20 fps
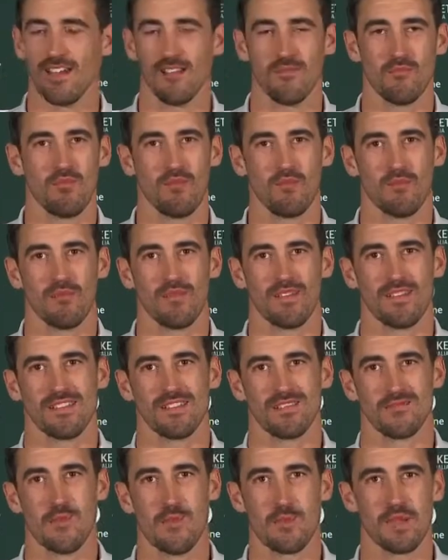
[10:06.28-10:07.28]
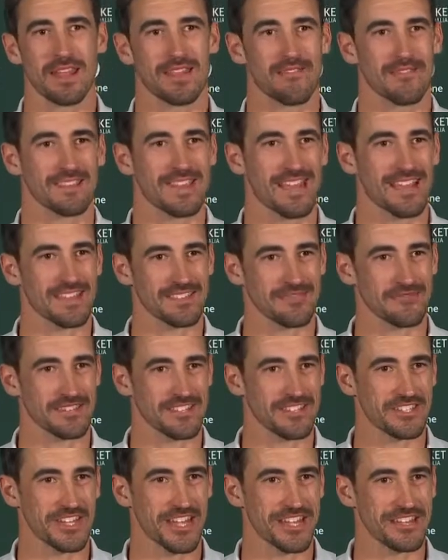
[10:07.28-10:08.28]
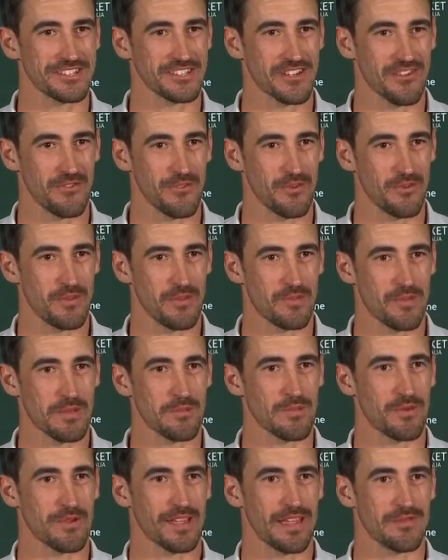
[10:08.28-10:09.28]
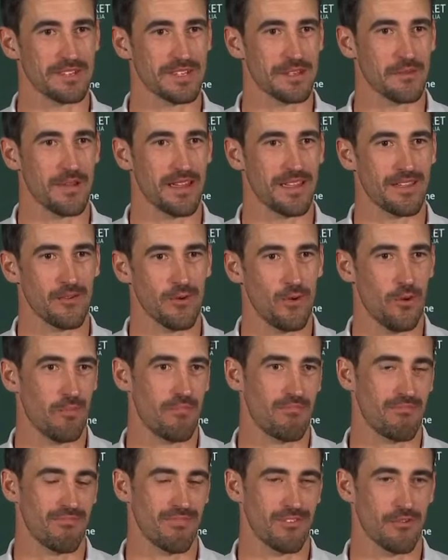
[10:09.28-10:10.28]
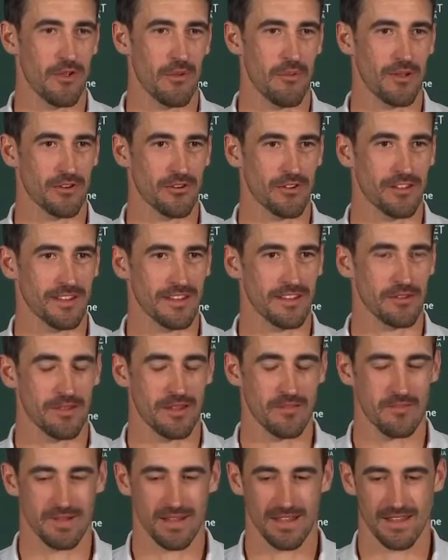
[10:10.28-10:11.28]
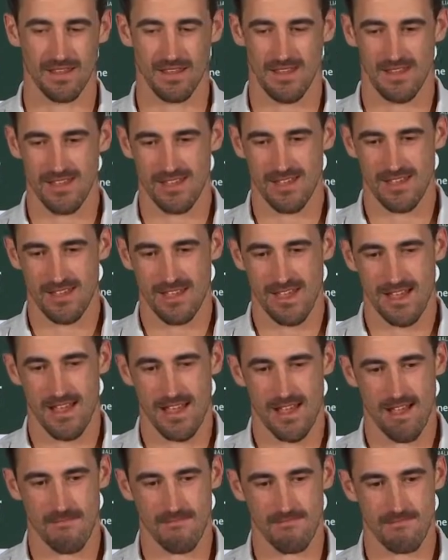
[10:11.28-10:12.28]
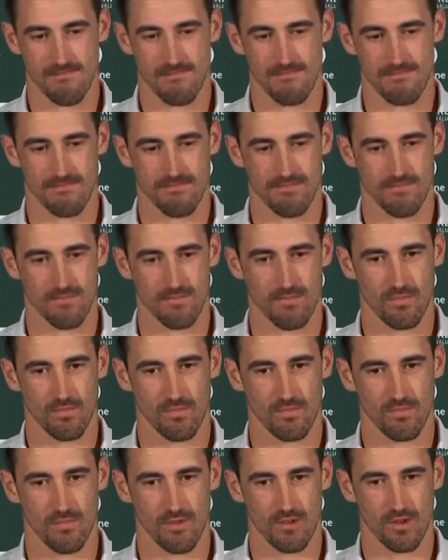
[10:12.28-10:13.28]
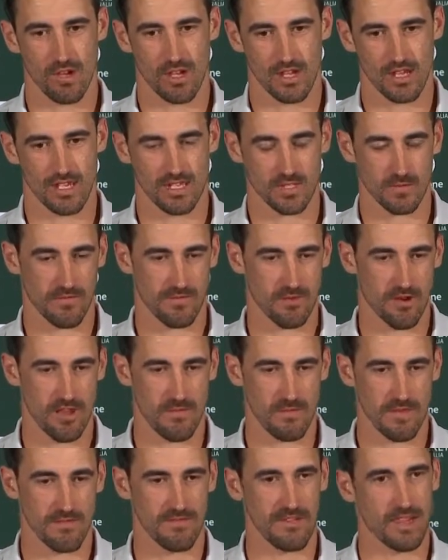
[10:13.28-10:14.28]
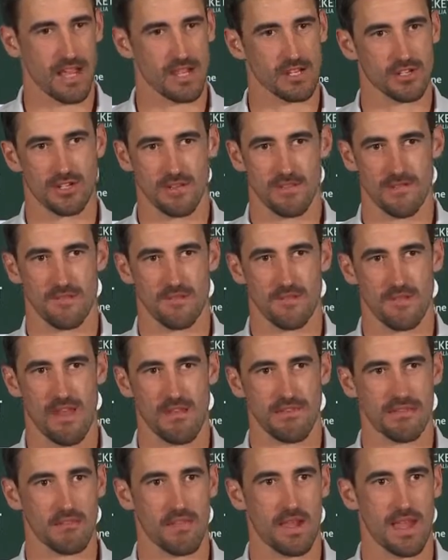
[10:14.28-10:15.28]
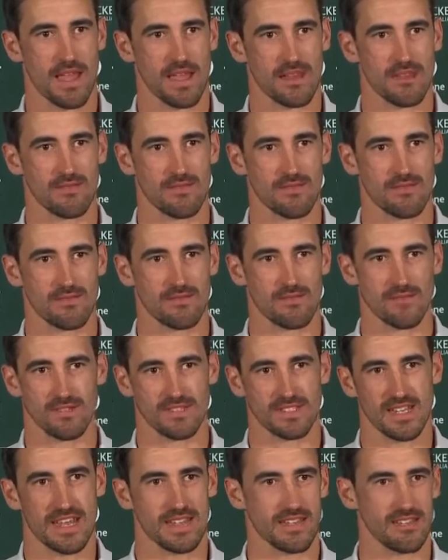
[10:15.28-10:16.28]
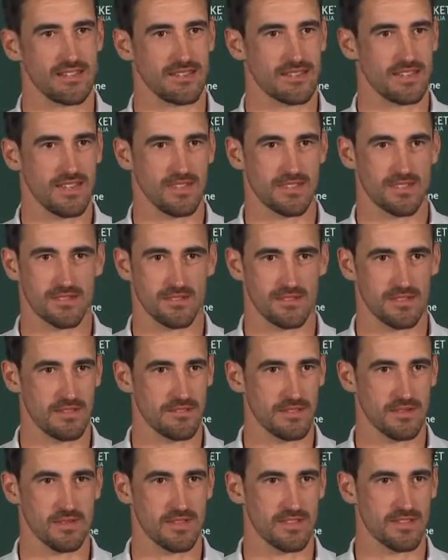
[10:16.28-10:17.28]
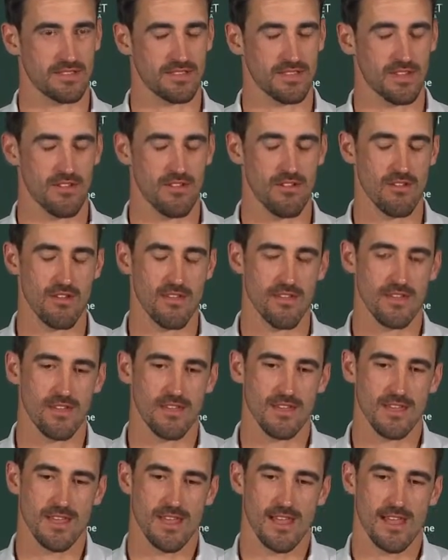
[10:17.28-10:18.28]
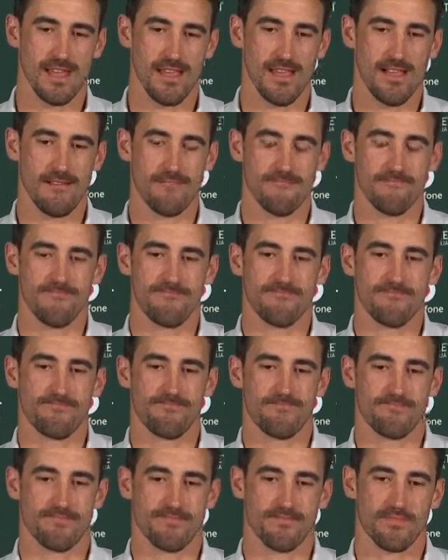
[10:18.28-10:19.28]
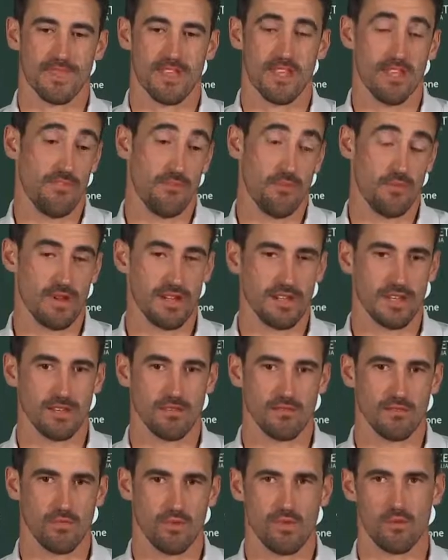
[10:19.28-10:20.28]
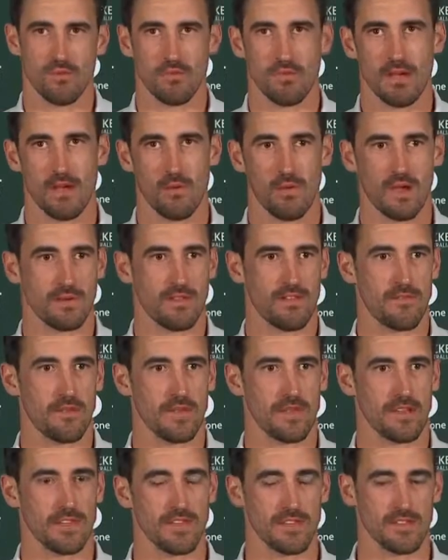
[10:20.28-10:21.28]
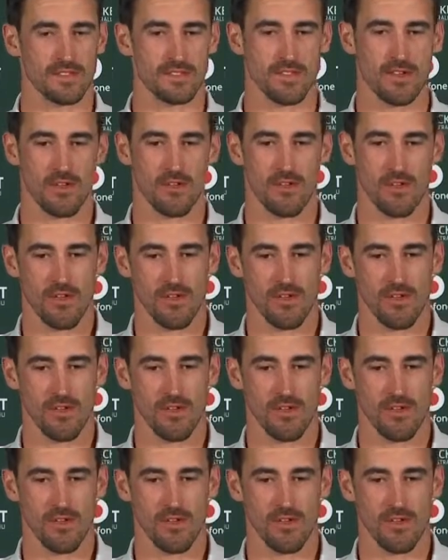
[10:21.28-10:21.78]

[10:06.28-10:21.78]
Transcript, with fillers: my plan of attack hasn't really changed over all the pink ball games anyway, or throughout my cricket anyway. But I guess we've got a bit of a luxury of having played, 8 tests or something with it. So, and they've all been, well, bar one, they've been here. So,